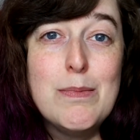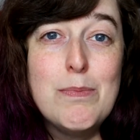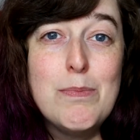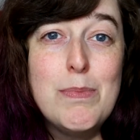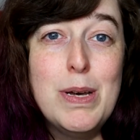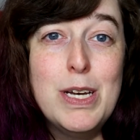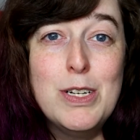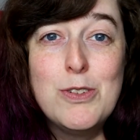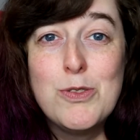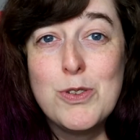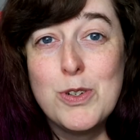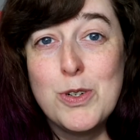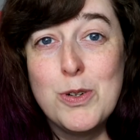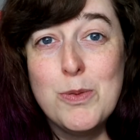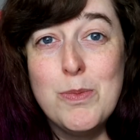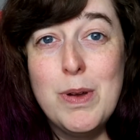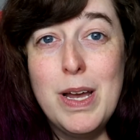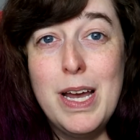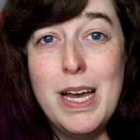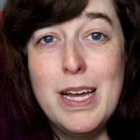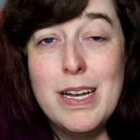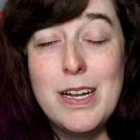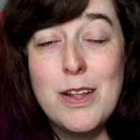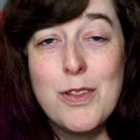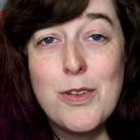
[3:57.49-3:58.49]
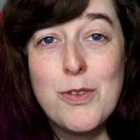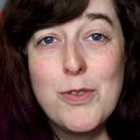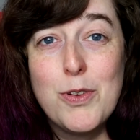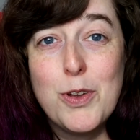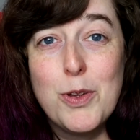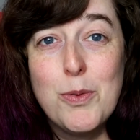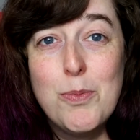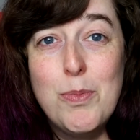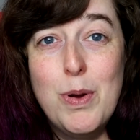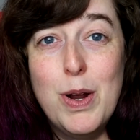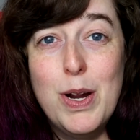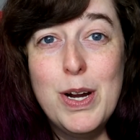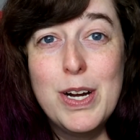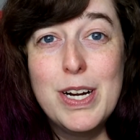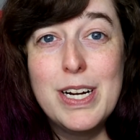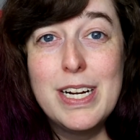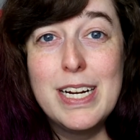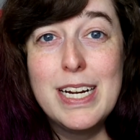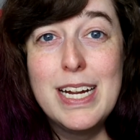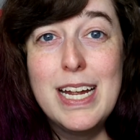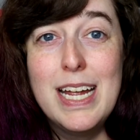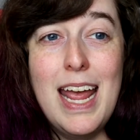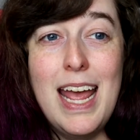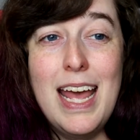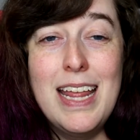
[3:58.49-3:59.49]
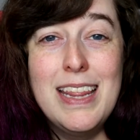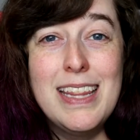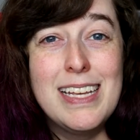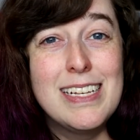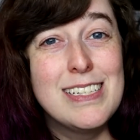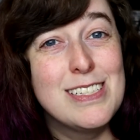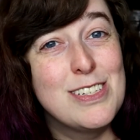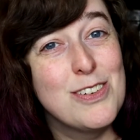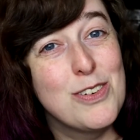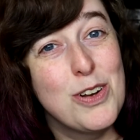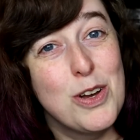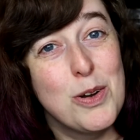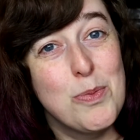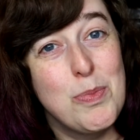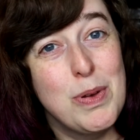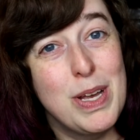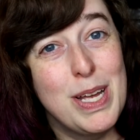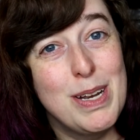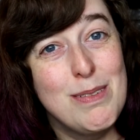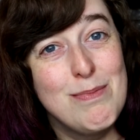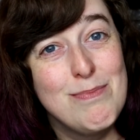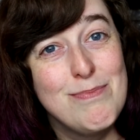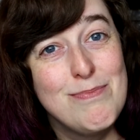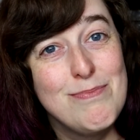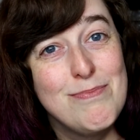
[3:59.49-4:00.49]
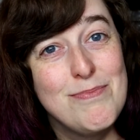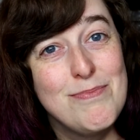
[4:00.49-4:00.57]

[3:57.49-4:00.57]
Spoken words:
bedroom at Netherfield Park, and things don't go to plan.